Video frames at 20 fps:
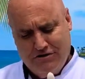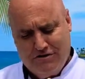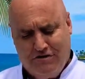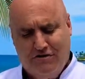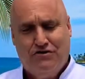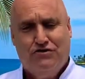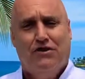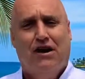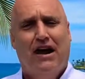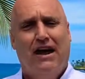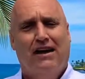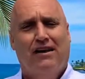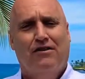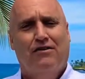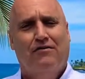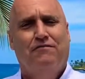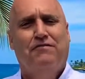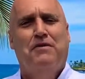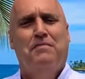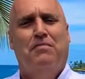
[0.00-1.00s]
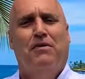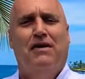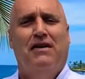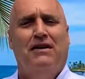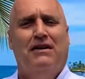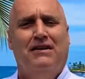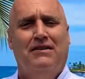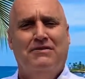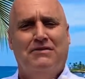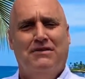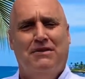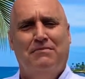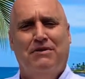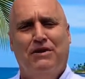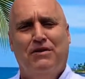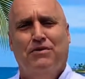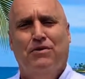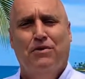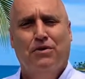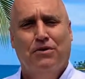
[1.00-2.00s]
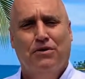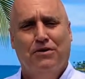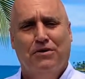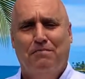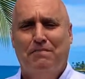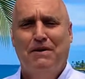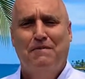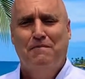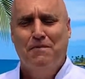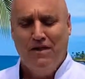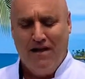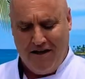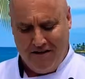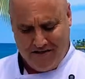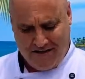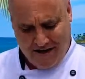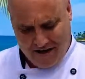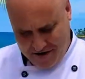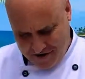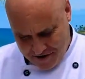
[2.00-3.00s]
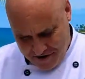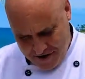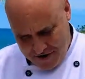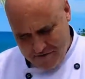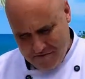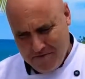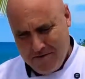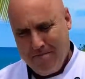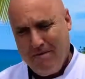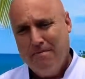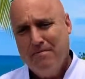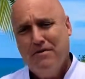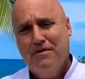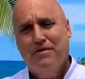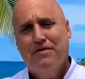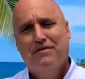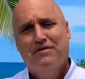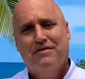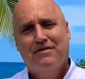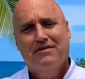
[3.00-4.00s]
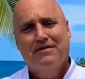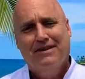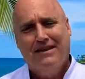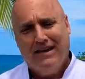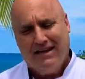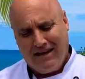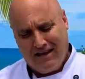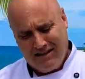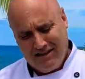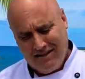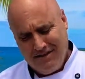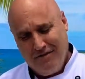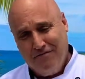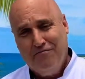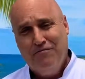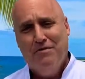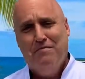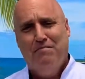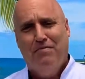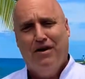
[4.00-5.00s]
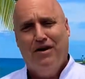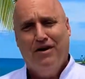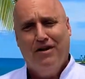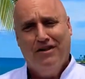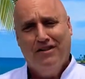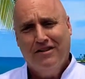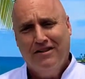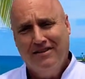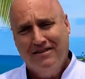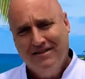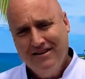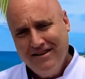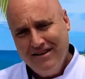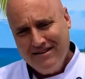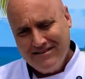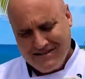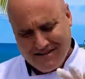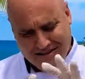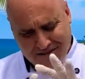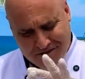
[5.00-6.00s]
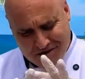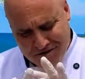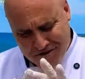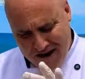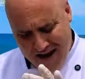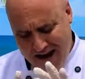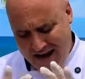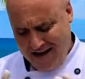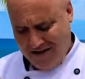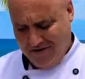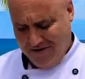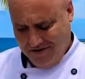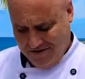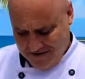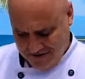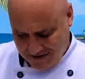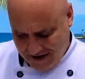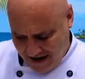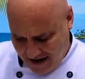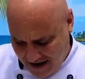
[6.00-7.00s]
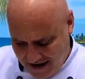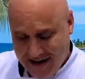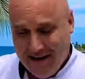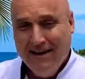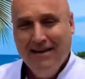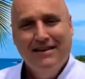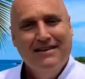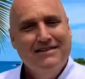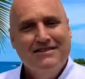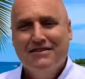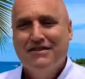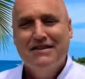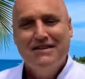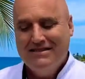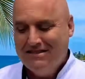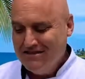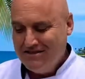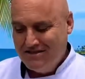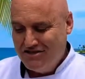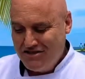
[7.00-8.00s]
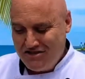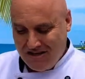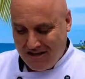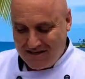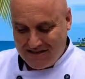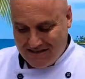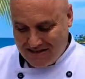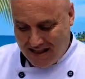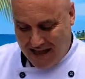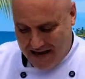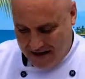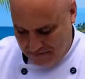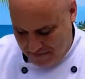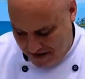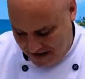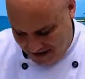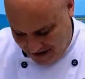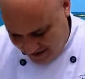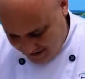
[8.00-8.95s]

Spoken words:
triangle football. I know some of you older people out there remember kicking the little football, and it's a little triangle, okay? So this is just like making